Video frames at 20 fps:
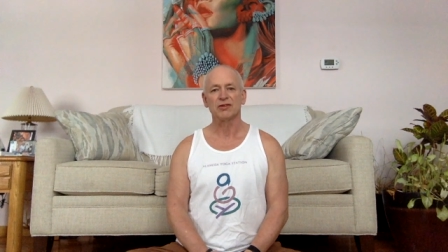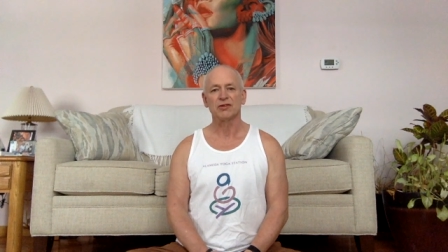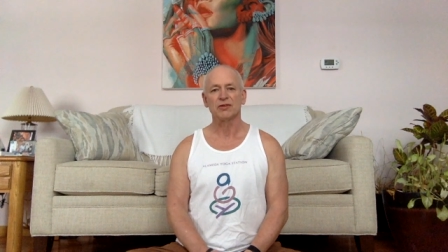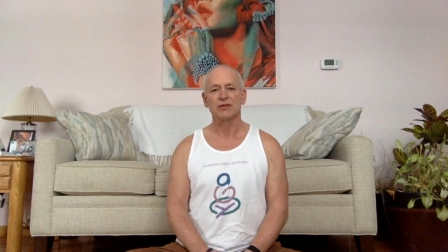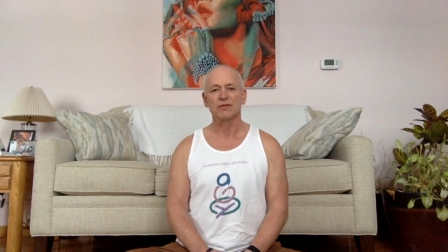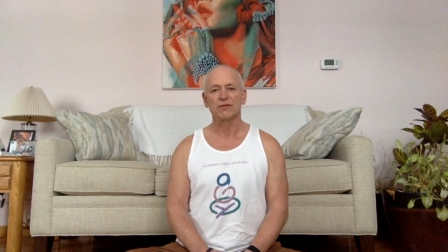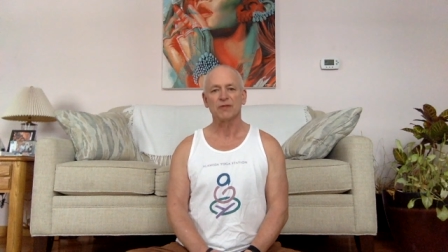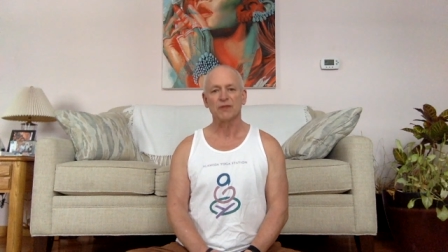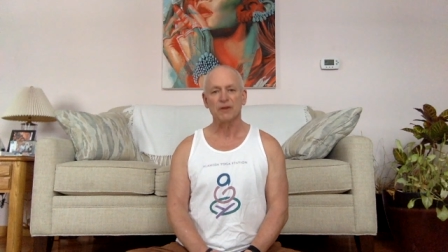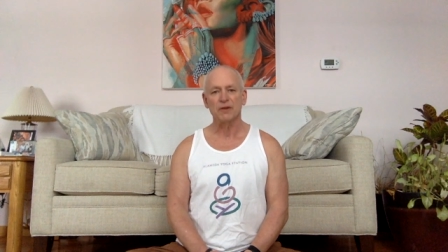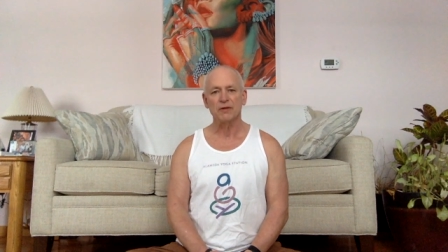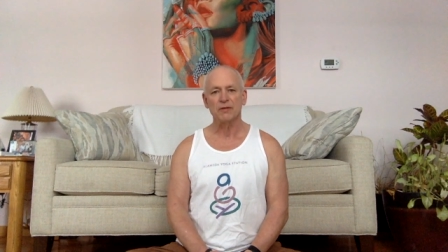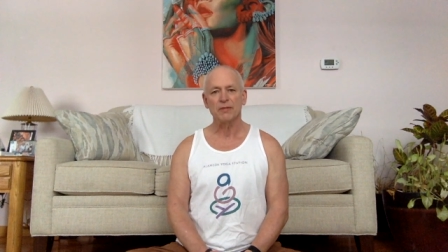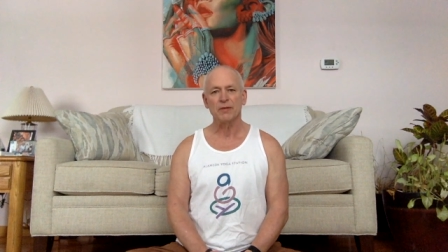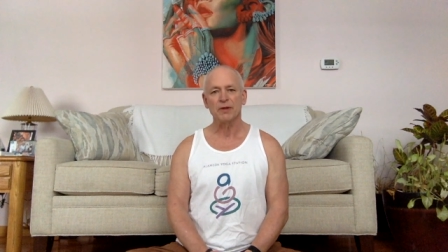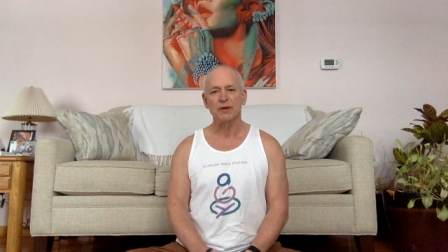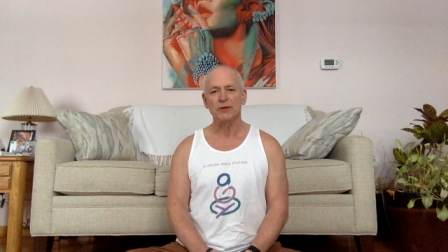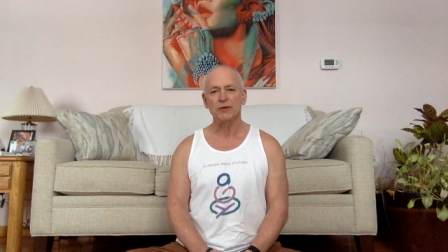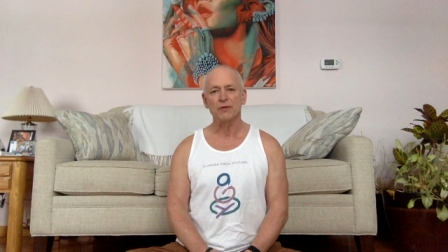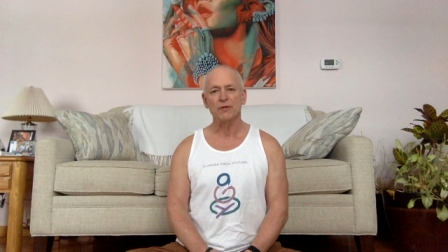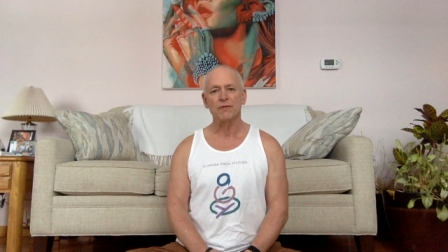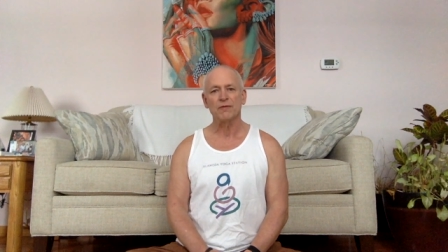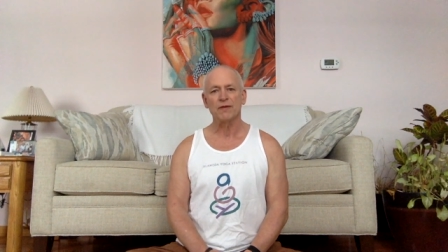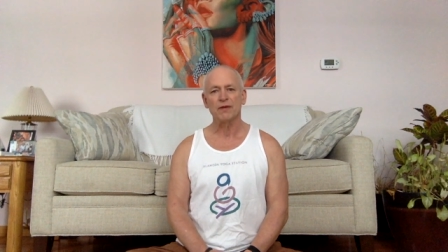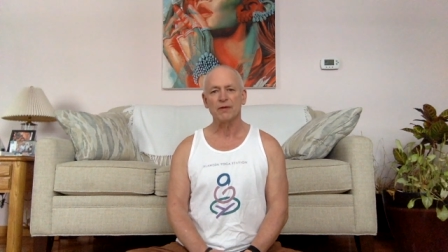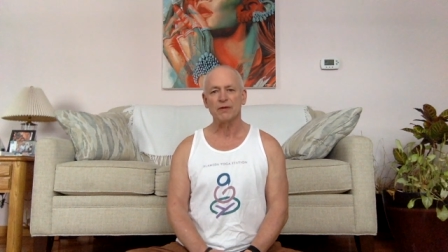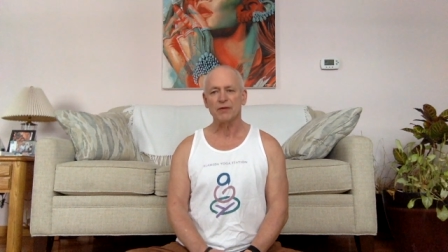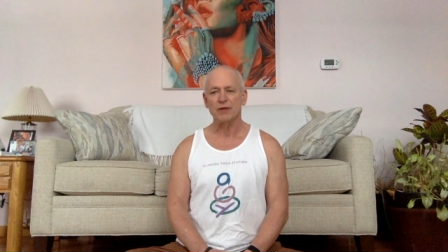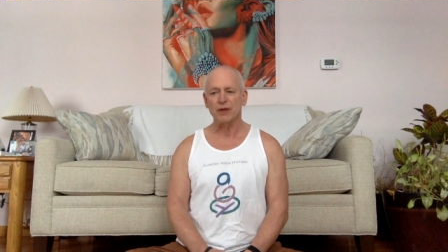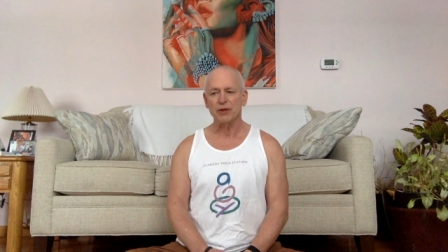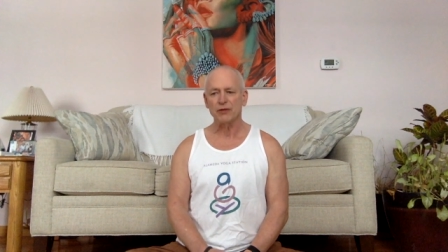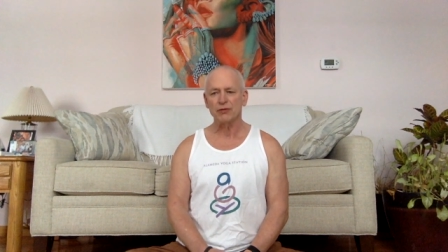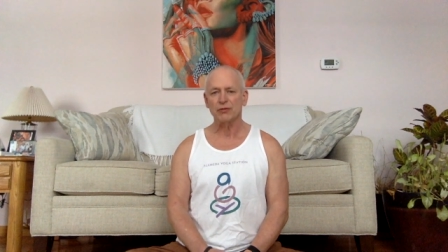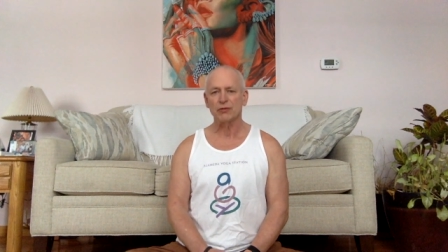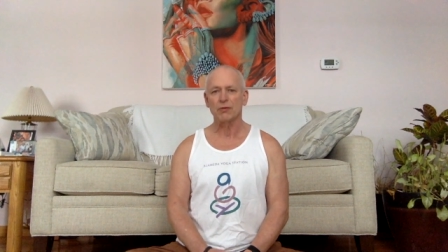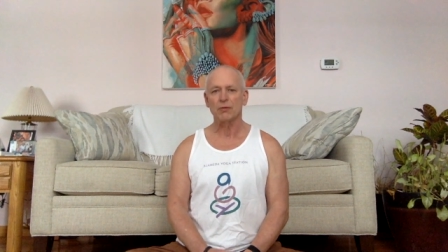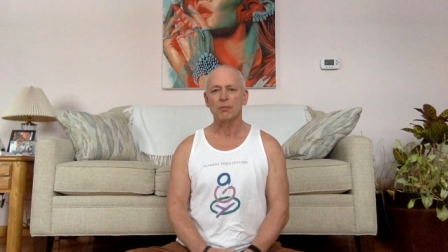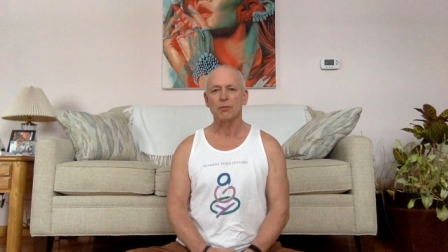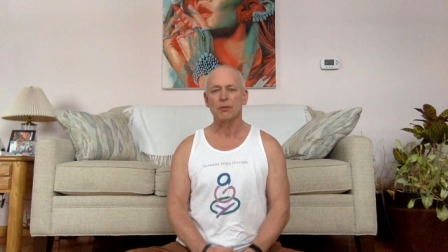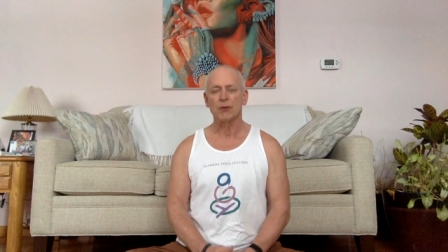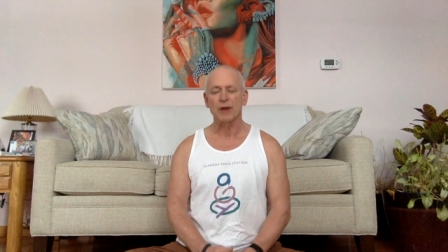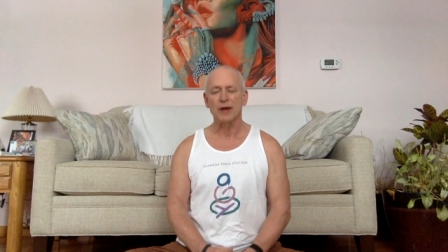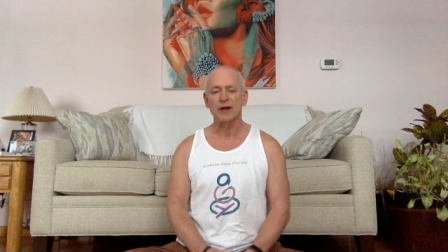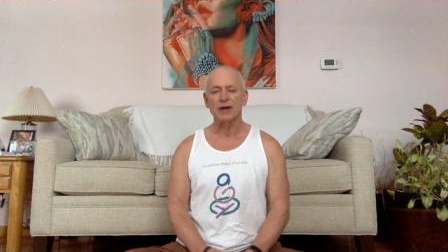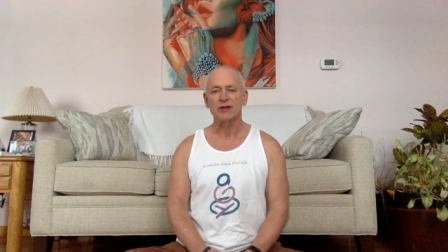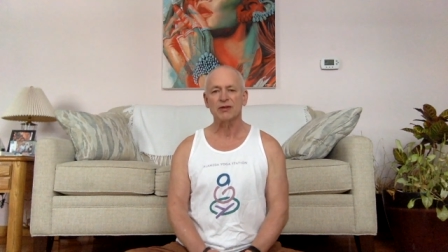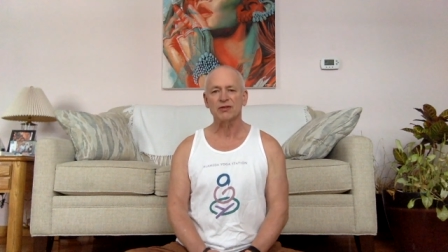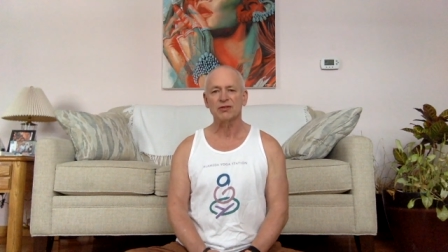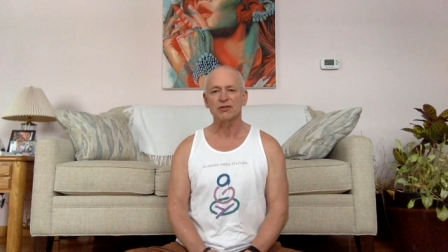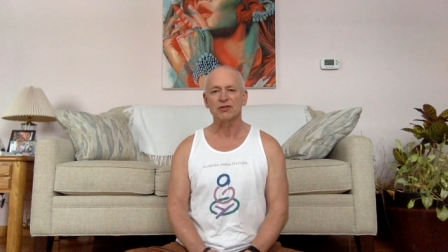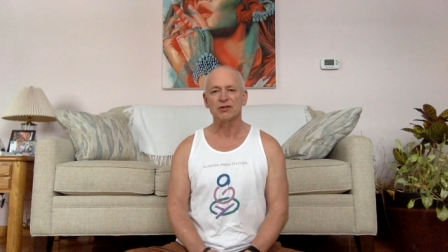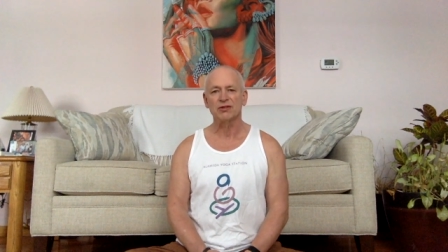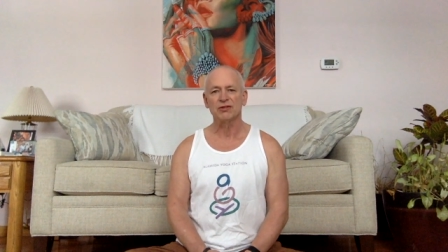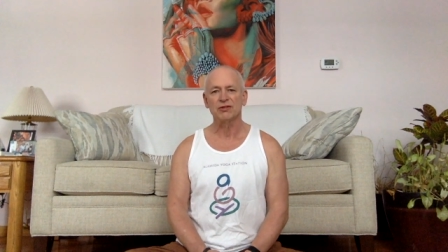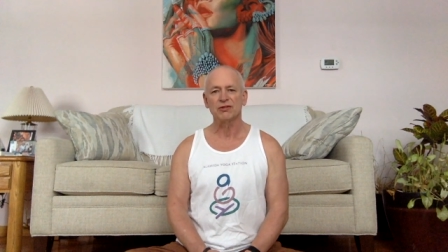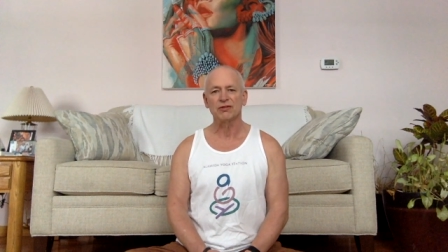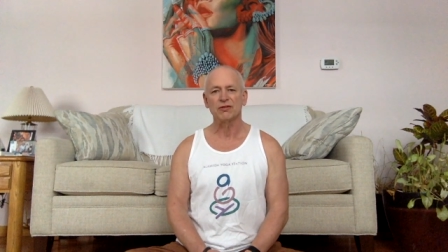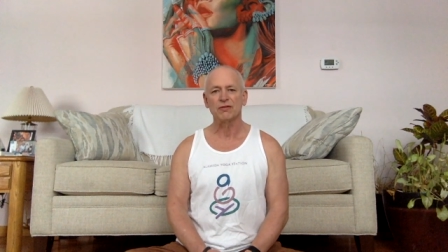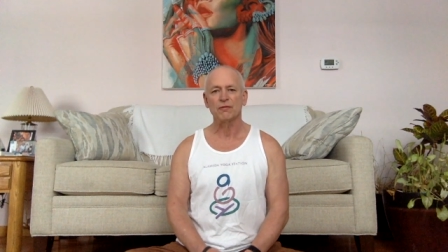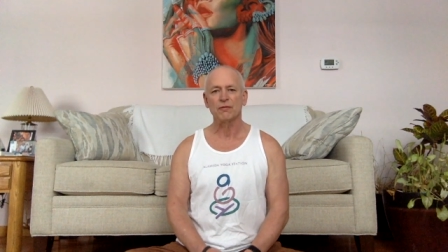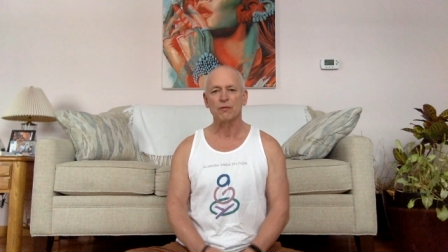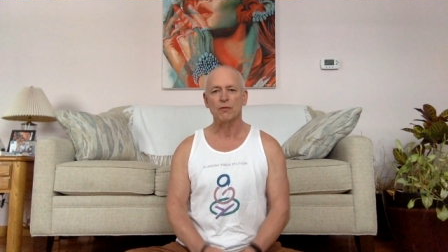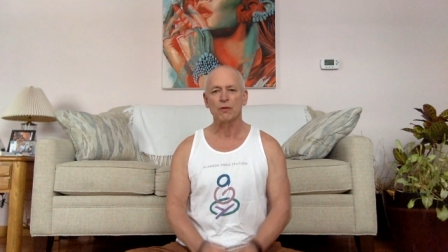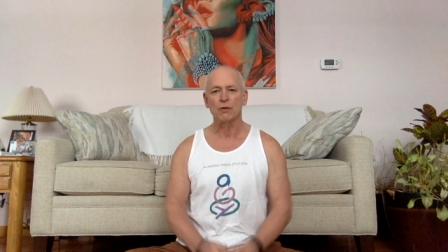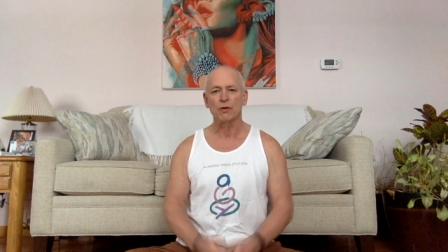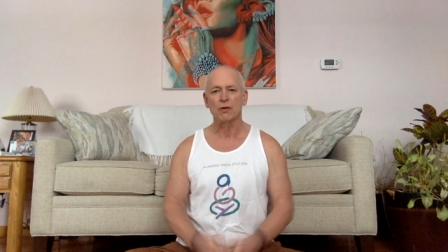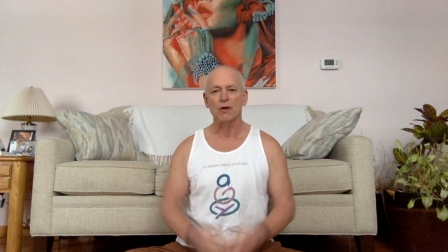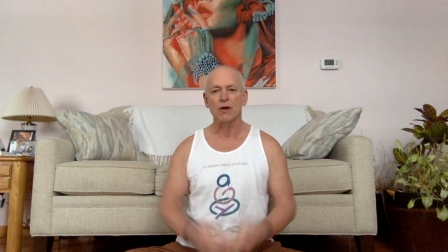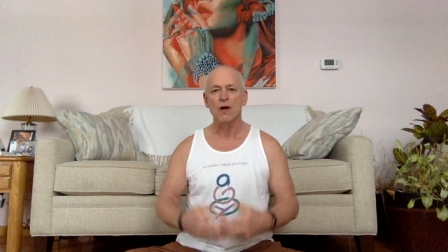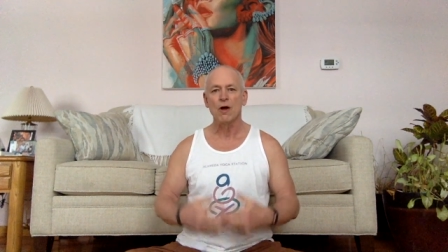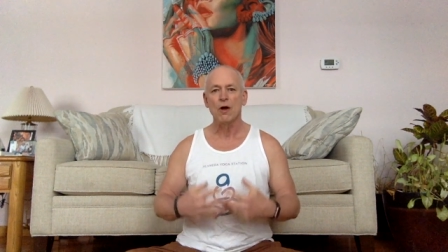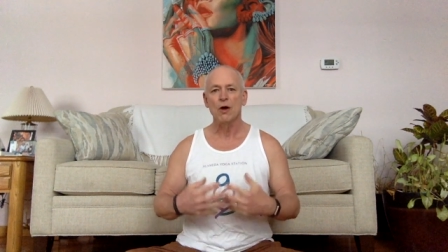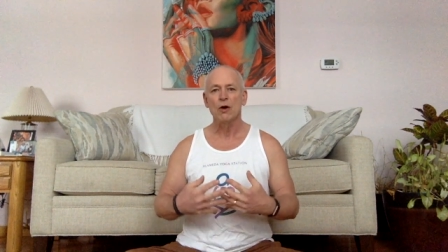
They're fundamental, foundational practices for